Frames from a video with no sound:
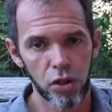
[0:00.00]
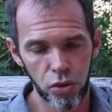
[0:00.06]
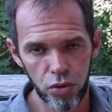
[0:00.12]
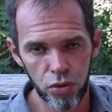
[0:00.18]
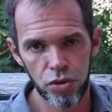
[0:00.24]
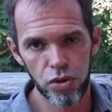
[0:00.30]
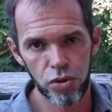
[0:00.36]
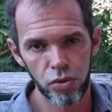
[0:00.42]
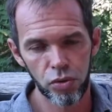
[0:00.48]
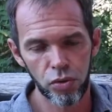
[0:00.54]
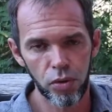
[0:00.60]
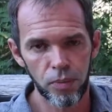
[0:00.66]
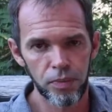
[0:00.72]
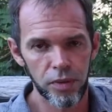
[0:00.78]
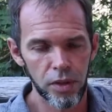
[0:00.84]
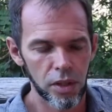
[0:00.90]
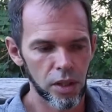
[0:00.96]
used to
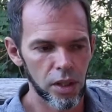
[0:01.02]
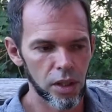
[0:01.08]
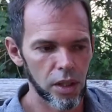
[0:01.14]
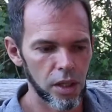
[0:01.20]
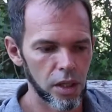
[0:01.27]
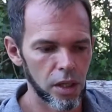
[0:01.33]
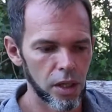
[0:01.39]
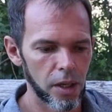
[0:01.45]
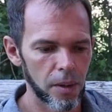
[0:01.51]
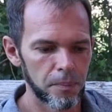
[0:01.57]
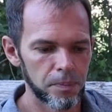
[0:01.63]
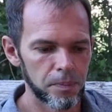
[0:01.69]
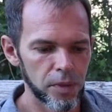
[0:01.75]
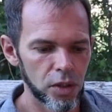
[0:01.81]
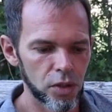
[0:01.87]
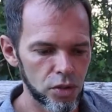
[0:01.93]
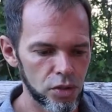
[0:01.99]

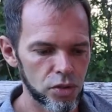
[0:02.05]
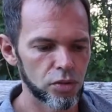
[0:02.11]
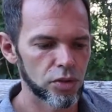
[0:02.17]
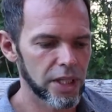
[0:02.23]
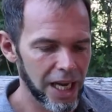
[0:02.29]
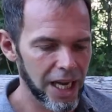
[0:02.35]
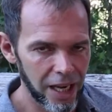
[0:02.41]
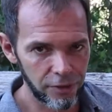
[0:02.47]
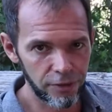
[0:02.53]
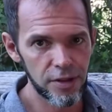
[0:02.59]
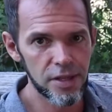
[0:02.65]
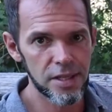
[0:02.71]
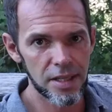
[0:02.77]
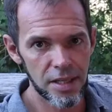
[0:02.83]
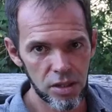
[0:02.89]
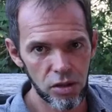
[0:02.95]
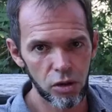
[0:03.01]
dive
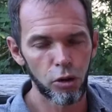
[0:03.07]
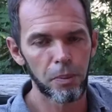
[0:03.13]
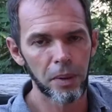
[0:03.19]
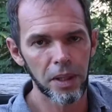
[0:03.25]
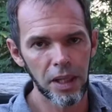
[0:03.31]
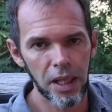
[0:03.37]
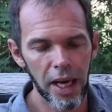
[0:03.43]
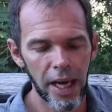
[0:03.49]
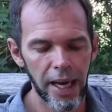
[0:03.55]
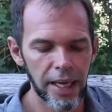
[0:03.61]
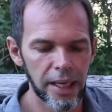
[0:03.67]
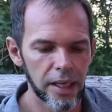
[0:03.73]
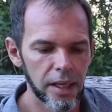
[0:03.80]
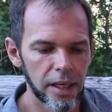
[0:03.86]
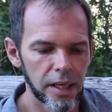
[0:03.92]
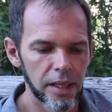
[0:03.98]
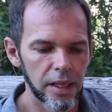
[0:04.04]
with this open line